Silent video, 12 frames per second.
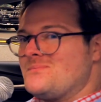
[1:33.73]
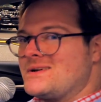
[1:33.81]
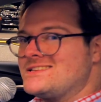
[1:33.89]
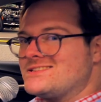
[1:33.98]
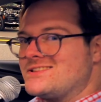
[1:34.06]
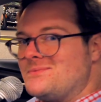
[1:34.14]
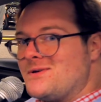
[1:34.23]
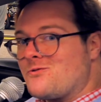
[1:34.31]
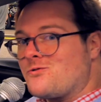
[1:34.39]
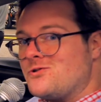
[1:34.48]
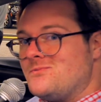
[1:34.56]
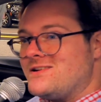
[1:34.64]
but it's a little bit
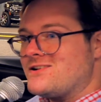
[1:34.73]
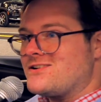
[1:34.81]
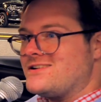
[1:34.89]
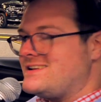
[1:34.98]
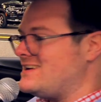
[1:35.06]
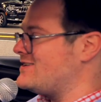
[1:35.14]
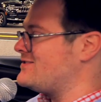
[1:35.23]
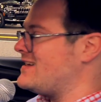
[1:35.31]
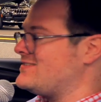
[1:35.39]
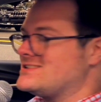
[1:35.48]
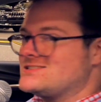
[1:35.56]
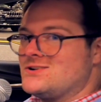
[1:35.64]
roomier in here
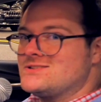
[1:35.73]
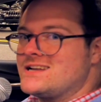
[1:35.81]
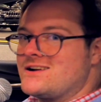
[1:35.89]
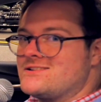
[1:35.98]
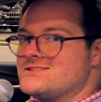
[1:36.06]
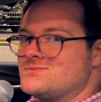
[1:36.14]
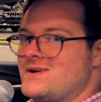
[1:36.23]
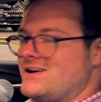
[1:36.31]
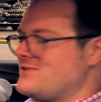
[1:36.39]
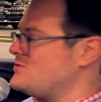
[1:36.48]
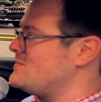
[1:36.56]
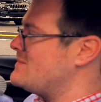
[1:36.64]
than the Solterra as
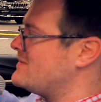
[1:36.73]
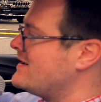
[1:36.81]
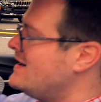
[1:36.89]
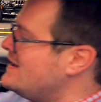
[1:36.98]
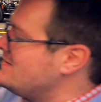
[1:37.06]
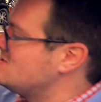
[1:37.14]
well. If you remember, the